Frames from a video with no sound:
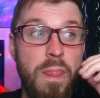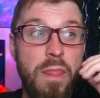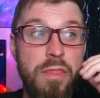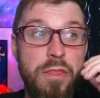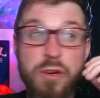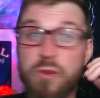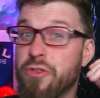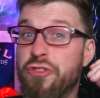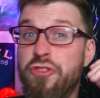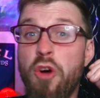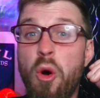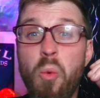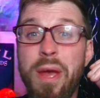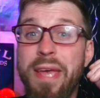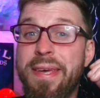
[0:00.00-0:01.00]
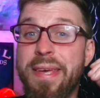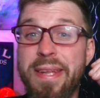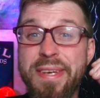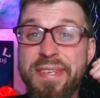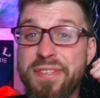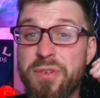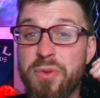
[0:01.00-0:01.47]
There was no week in
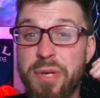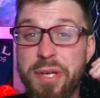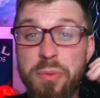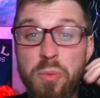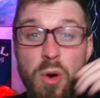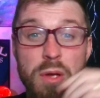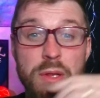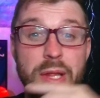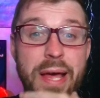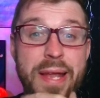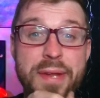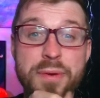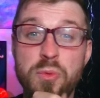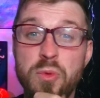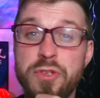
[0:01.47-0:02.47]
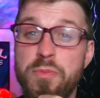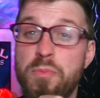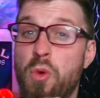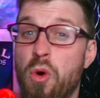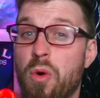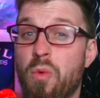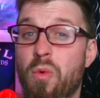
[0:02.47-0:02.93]
history where Lenin was
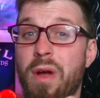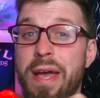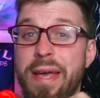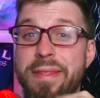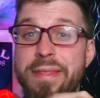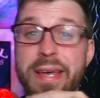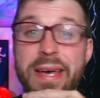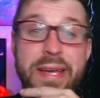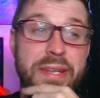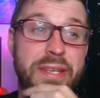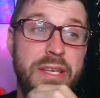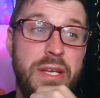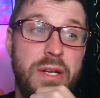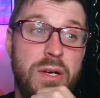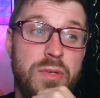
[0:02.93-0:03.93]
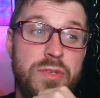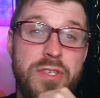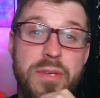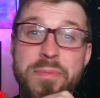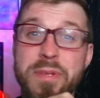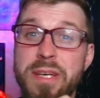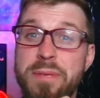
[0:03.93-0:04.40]
more right that, you know,
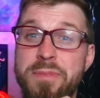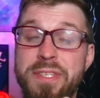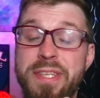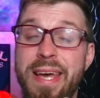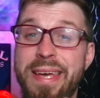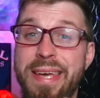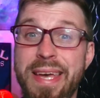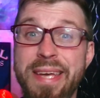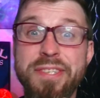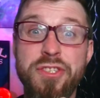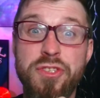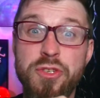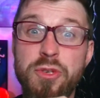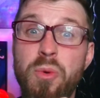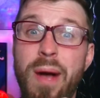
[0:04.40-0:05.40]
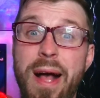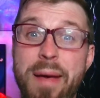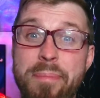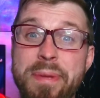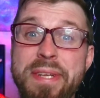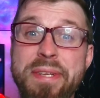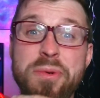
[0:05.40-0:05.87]
sometimes decades do
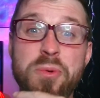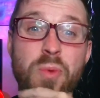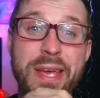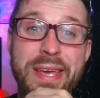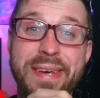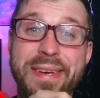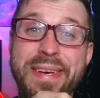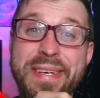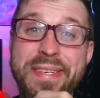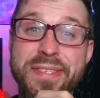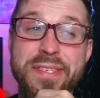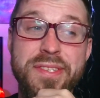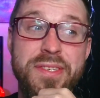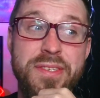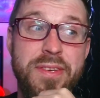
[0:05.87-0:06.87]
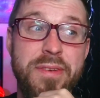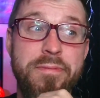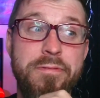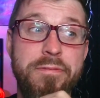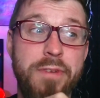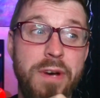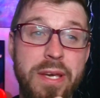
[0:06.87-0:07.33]
happen in a week cuz this is a
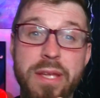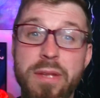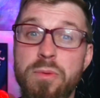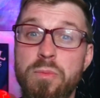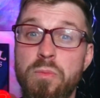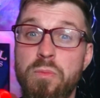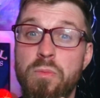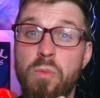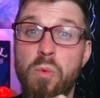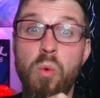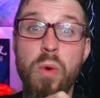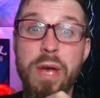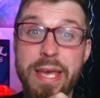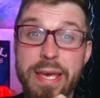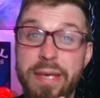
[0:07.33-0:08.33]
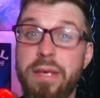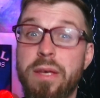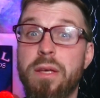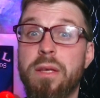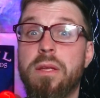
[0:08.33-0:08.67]
fucking week.